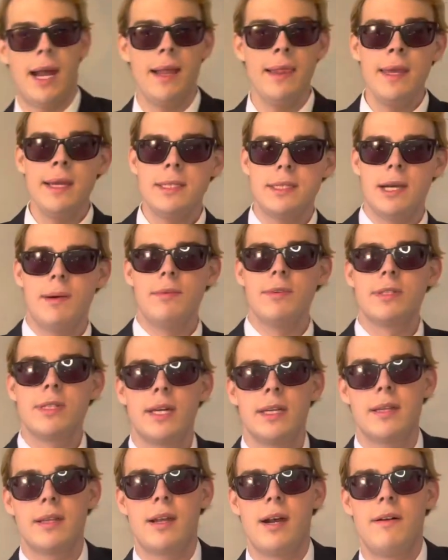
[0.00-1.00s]
like
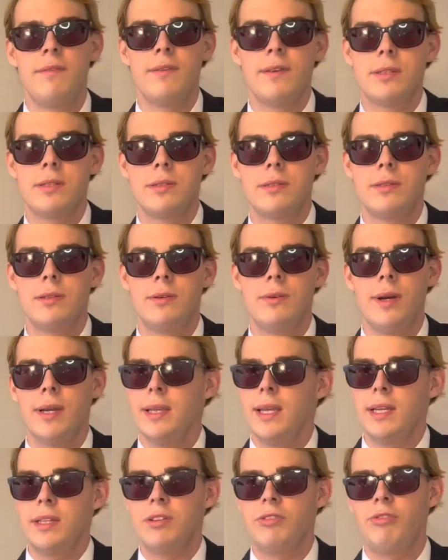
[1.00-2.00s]
double-sided cufflinks too. I'd
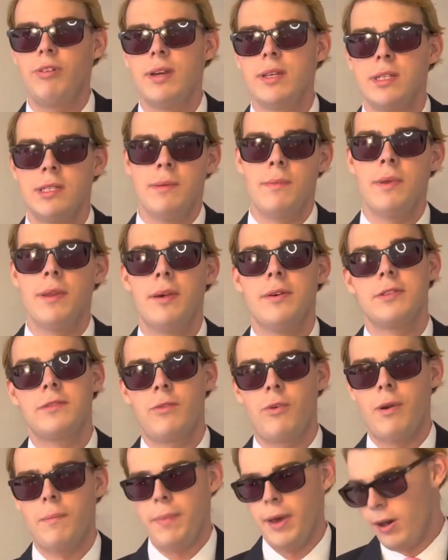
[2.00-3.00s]
like to try some of those
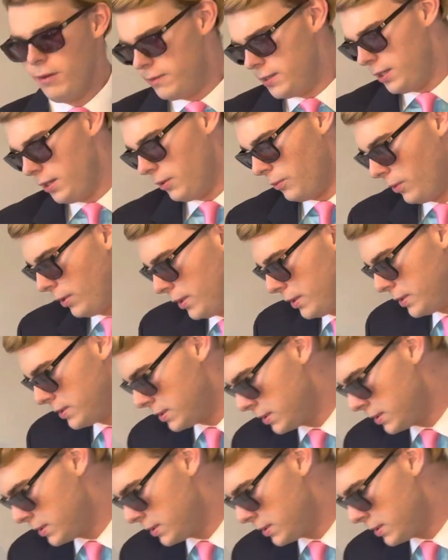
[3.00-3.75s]
for Belvedere ones.